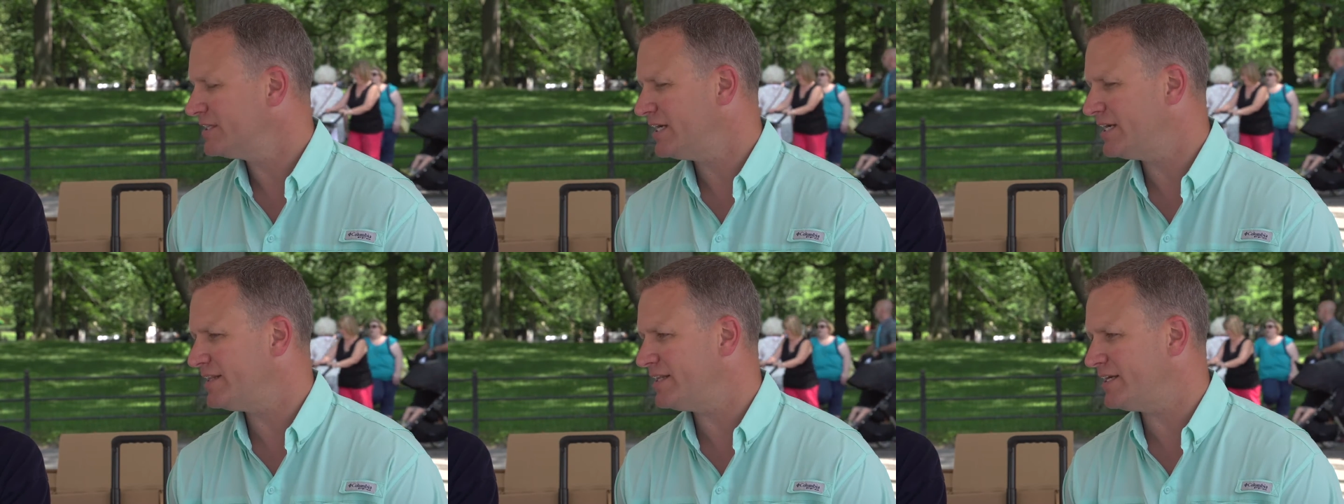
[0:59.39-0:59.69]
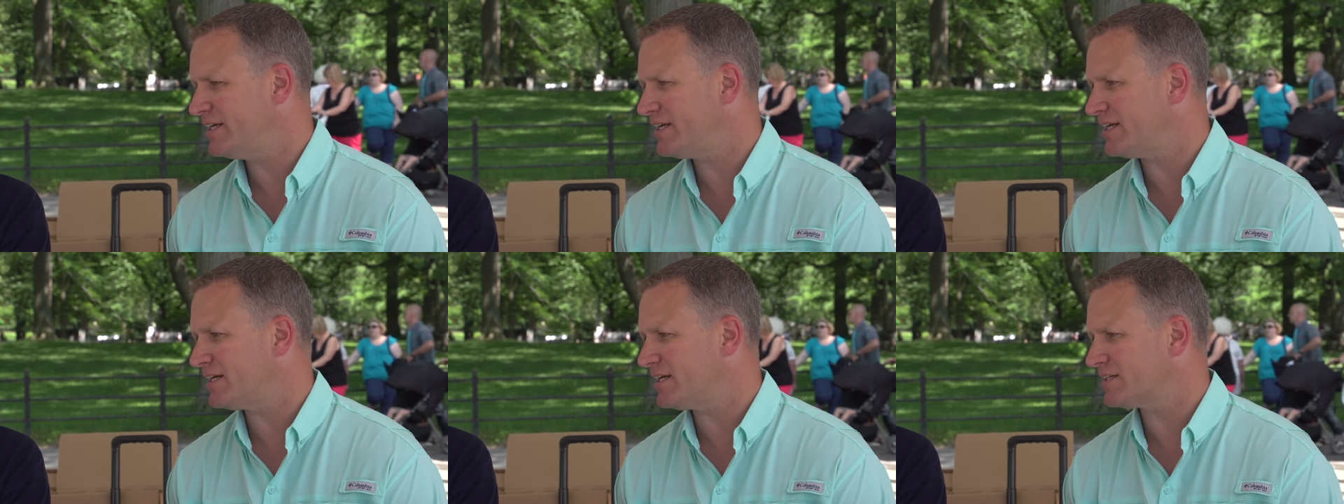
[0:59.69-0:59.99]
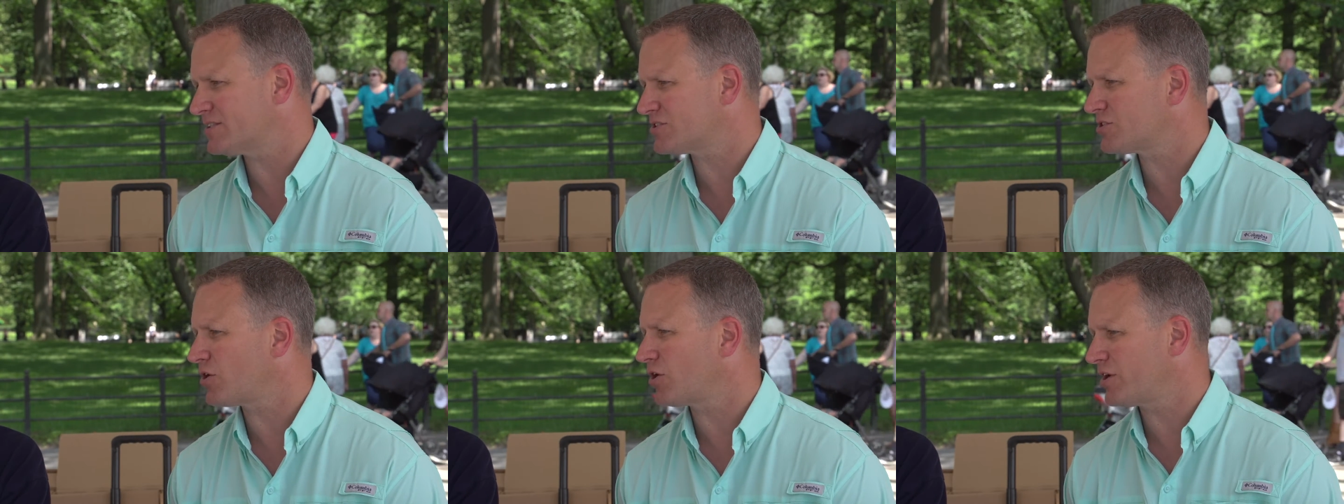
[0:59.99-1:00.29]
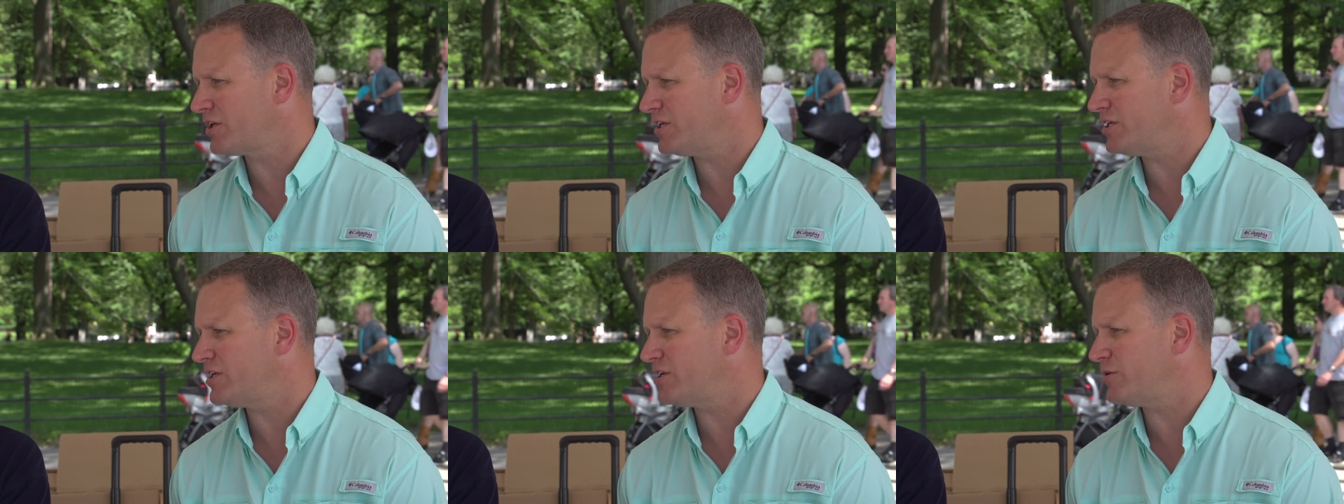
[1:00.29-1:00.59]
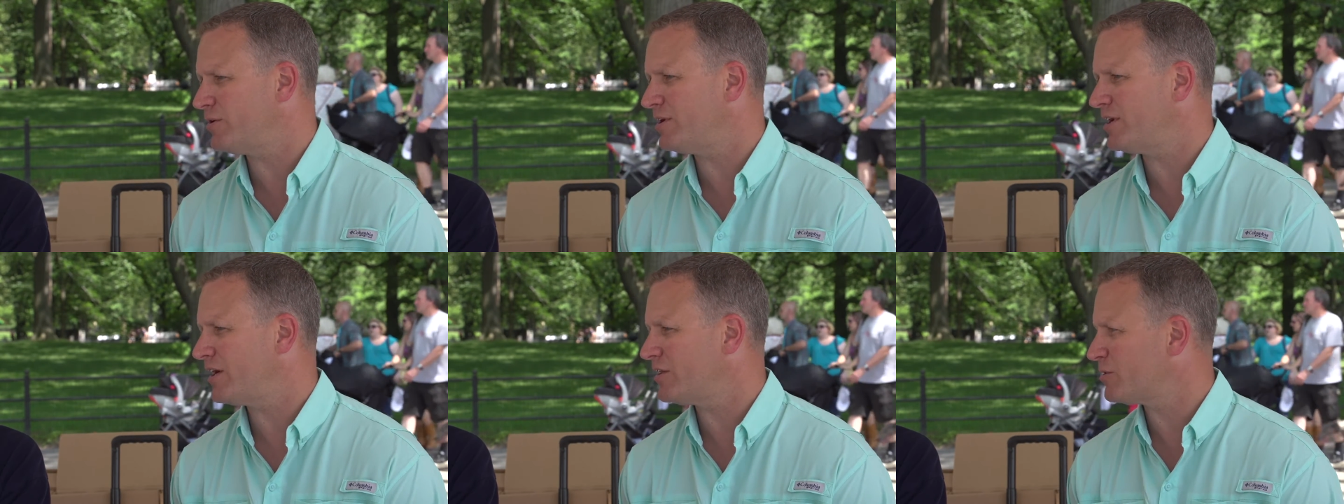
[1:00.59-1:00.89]
and then started
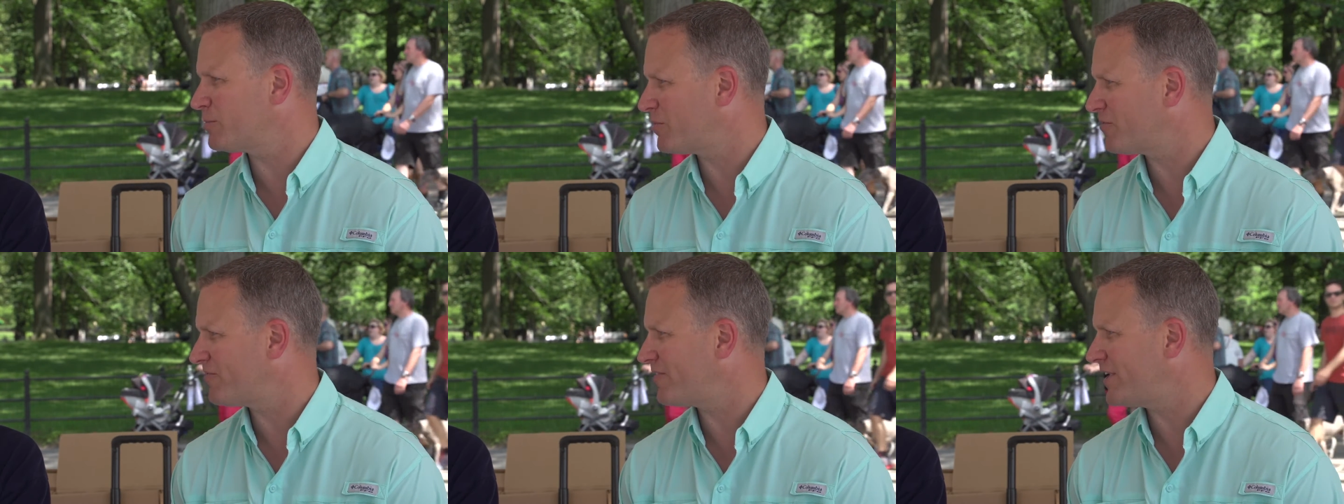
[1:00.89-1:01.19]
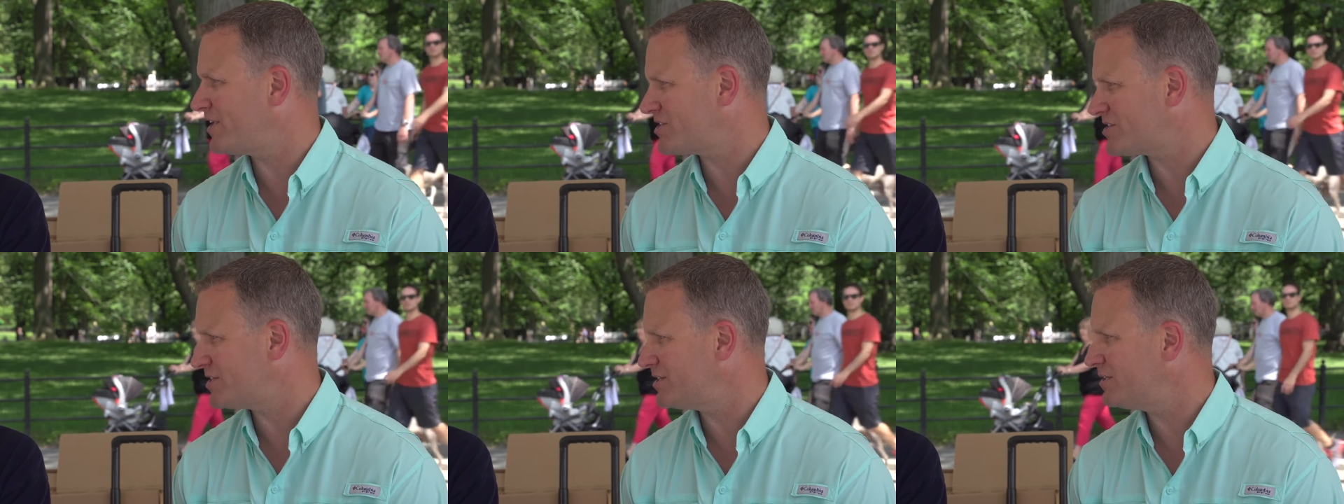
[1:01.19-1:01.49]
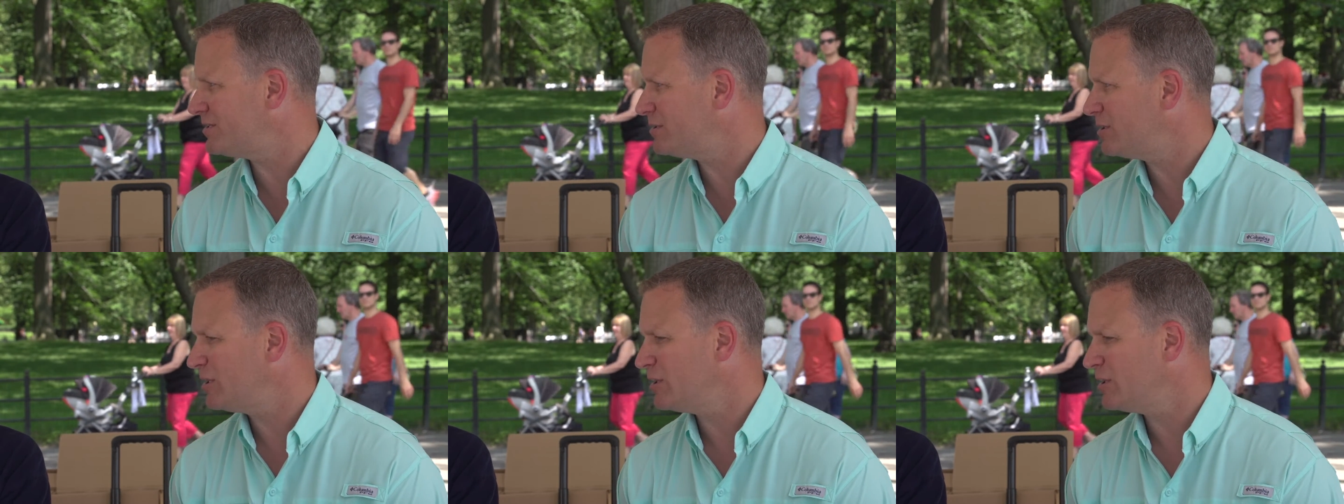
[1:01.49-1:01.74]
into another profession.